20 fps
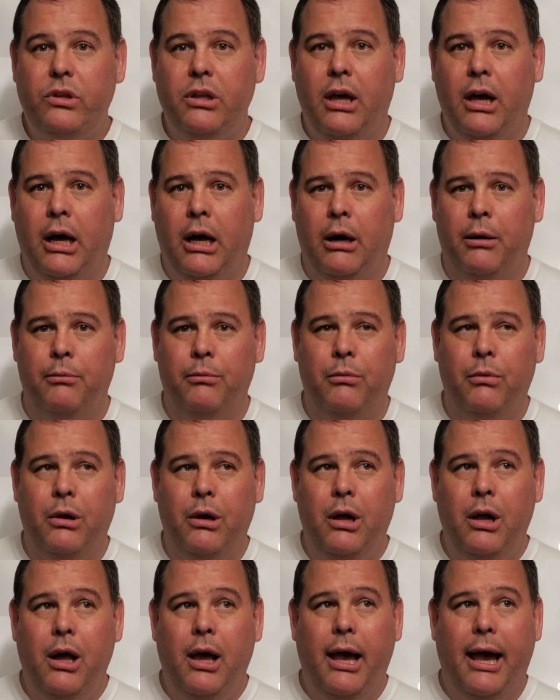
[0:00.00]

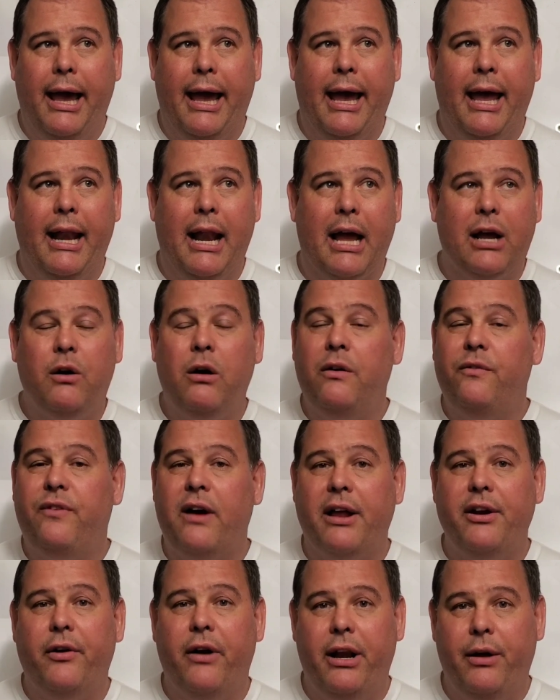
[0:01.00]
And I couldn't
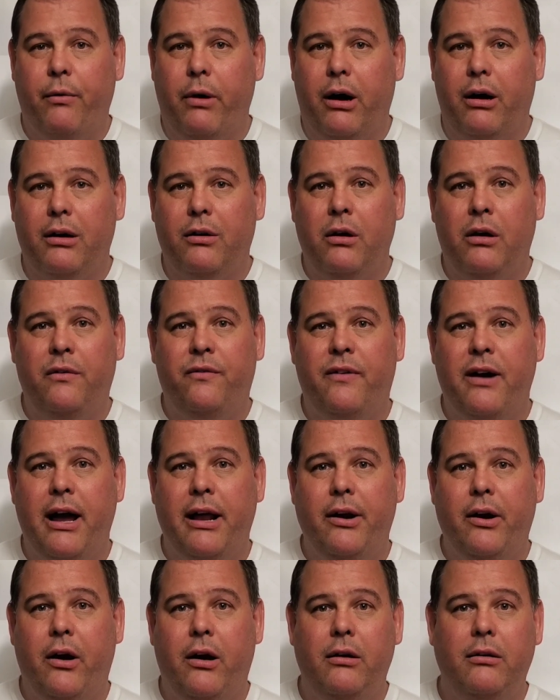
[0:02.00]
find her anywhere. Couldn't
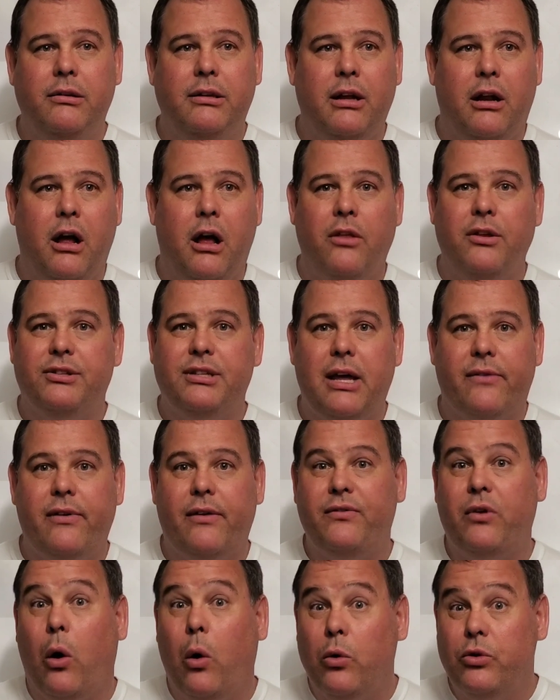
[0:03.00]
find her. Did all the stuff
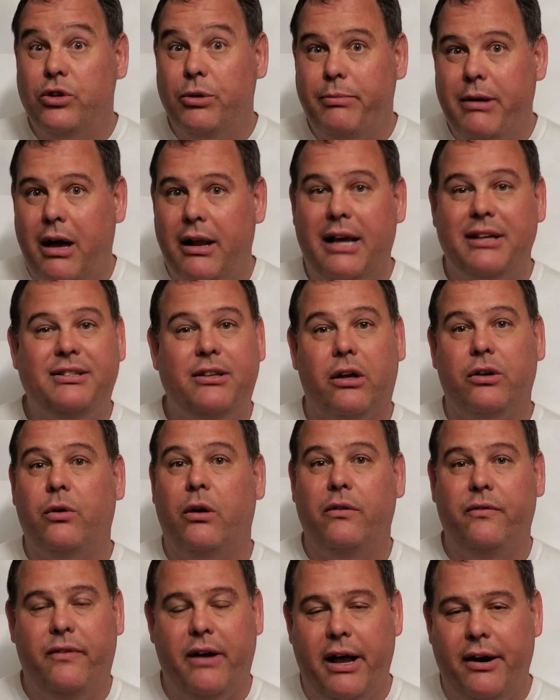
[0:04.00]
I've told you about. I still
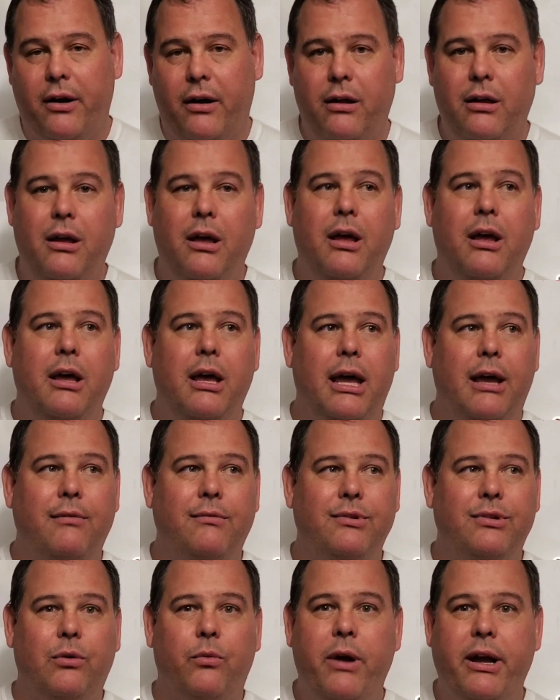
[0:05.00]
couldn't find her. It
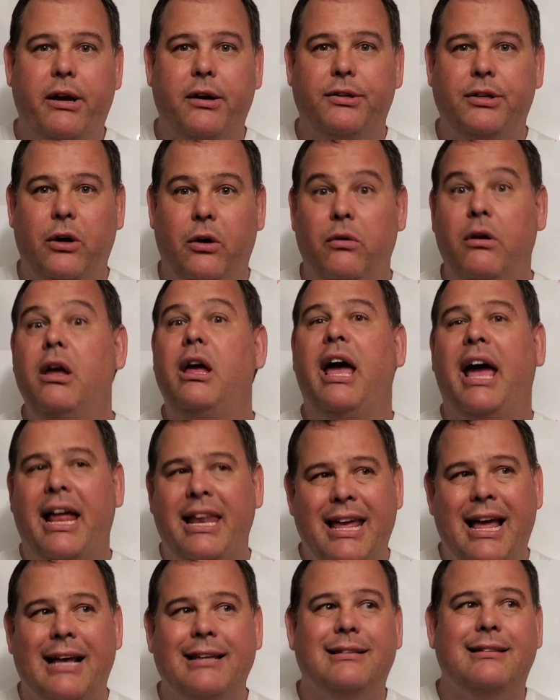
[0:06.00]
was a week or two. And
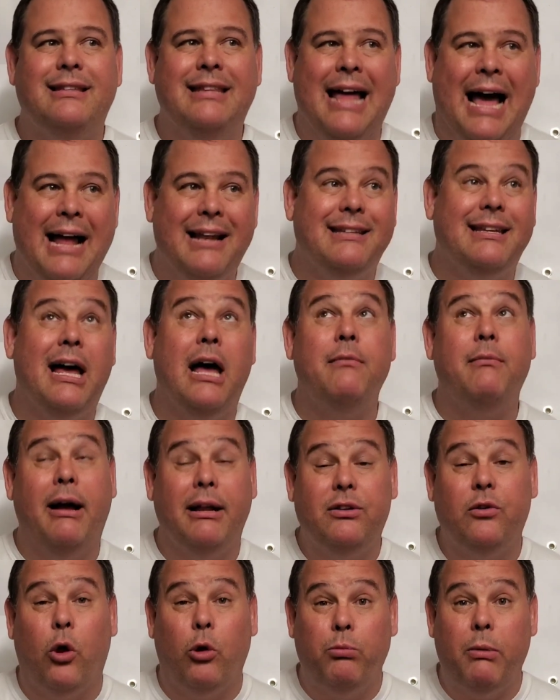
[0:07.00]
yes, that time
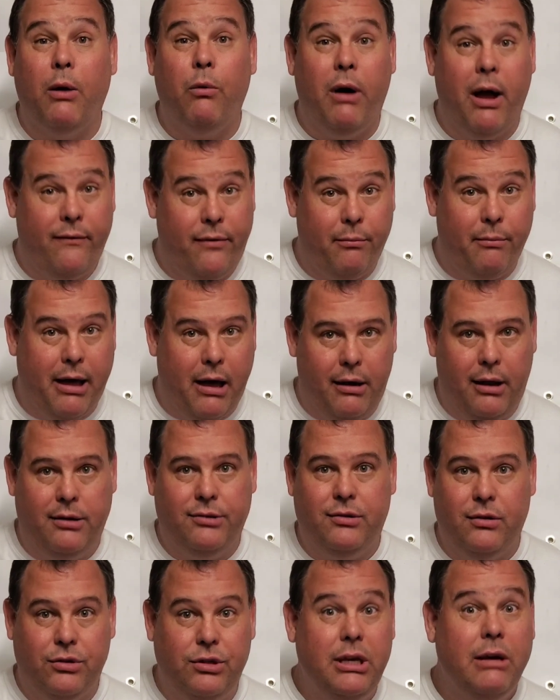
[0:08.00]
I told my wife about it.
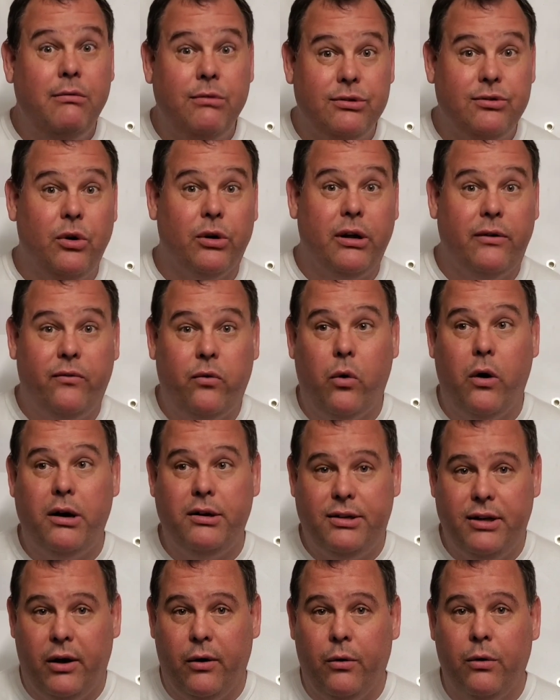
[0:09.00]
So she was looking for
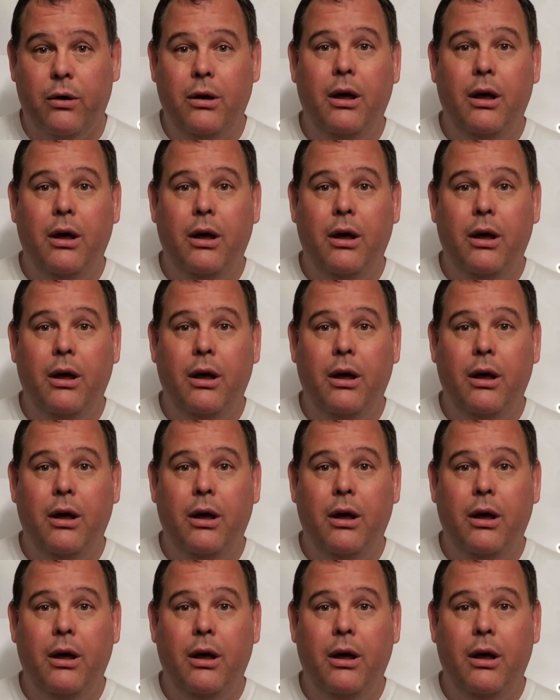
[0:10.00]
it too.